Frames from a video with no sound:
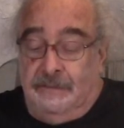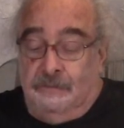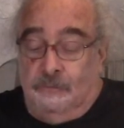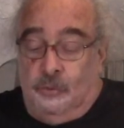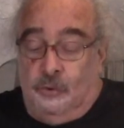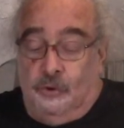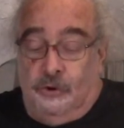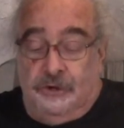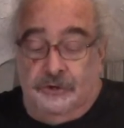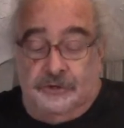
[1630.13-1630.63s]

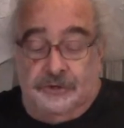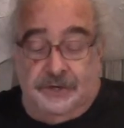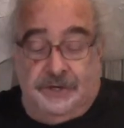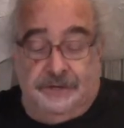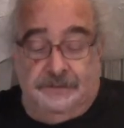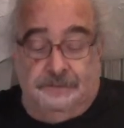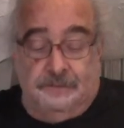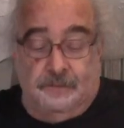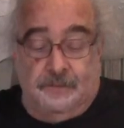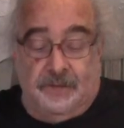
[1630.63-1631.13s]

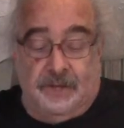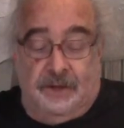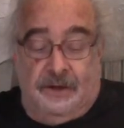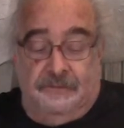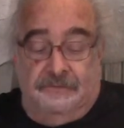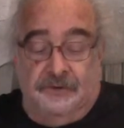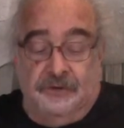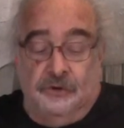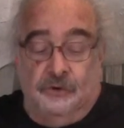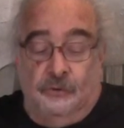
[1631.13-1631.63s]
portion
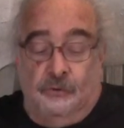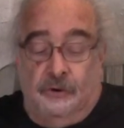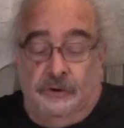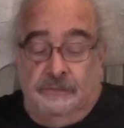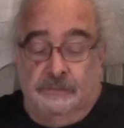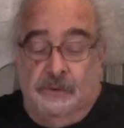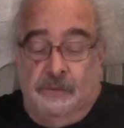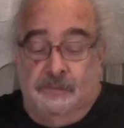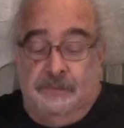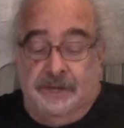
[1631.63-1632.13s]
of an
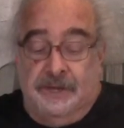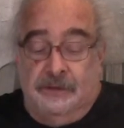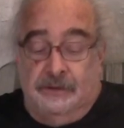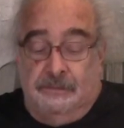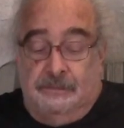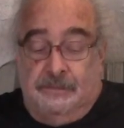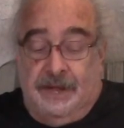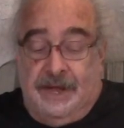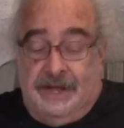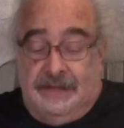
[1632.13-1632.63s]

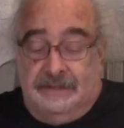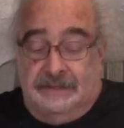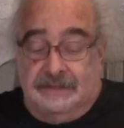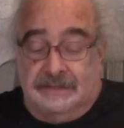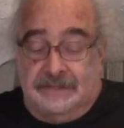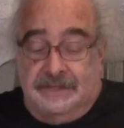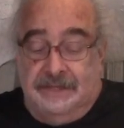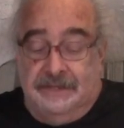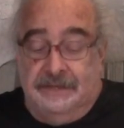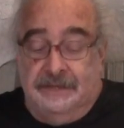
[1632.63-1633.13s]
automobile
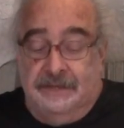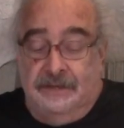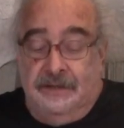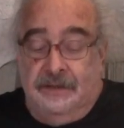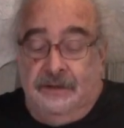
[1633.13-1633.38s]
policy